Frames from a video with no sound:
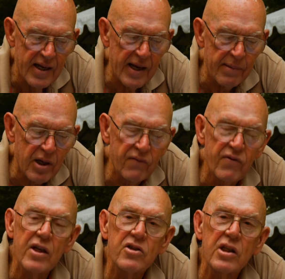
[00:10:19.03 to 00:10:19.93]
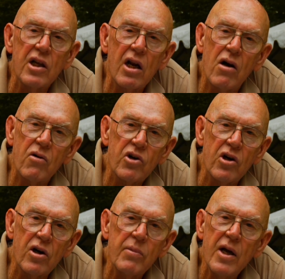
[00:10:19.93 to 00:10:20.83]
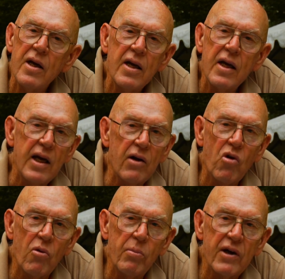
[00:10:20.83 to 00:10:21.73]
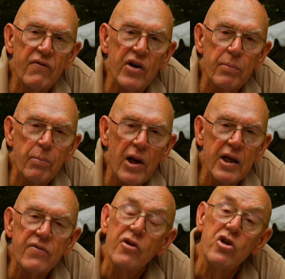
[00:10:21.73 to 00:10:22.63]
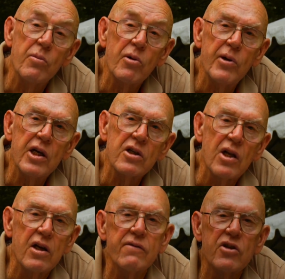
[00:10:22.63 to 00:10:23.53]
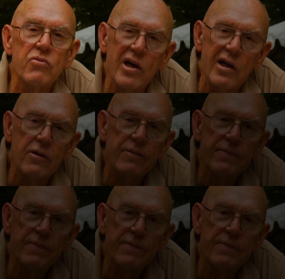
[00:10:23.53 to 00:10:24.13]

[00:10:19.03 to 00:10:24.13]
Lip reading: I'm convinced in the long term it won't be a fit place for human beings to live as well.